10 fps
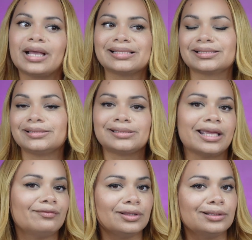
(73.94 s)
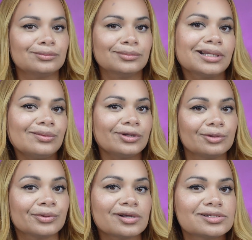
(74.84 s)
guys can save a little money when you
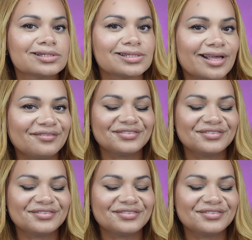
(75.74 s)
purchase stuff.